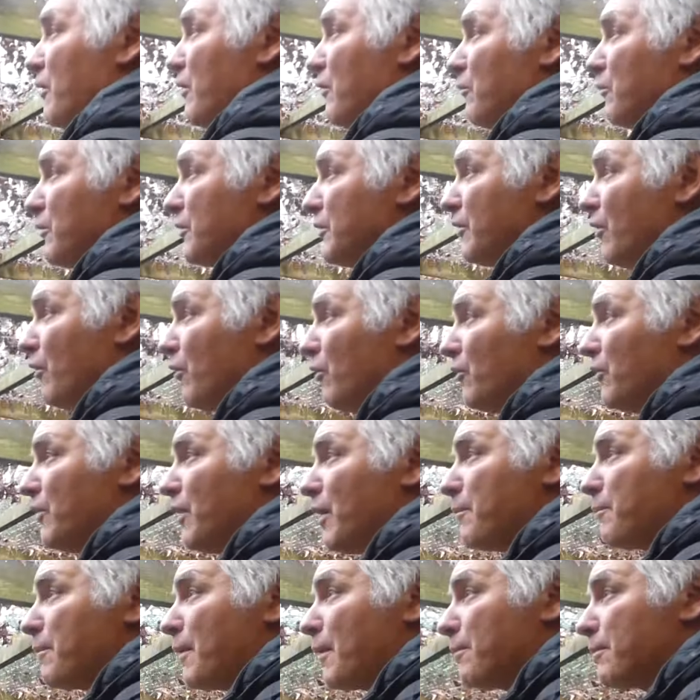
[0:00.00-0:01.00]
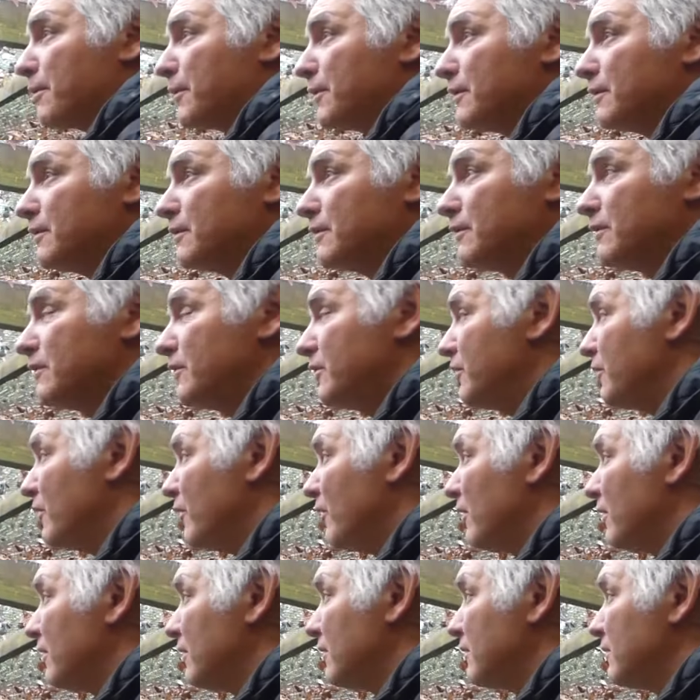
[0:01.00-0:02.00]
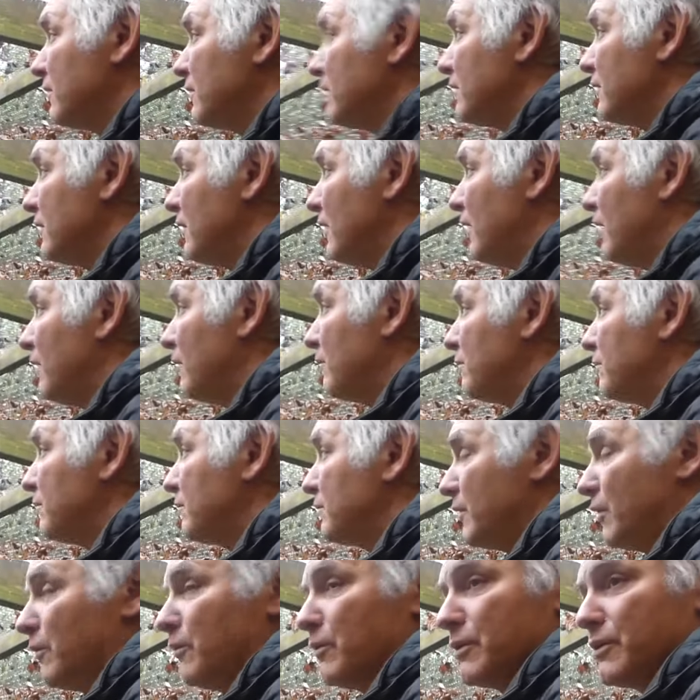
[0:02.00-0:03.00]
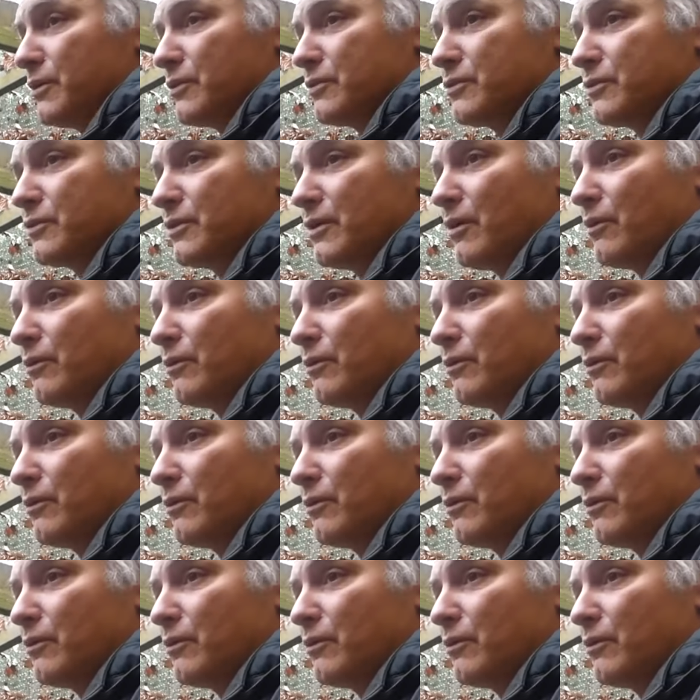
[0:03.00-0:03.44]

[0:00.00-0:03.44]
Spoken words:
it would hold up in New York. With snow,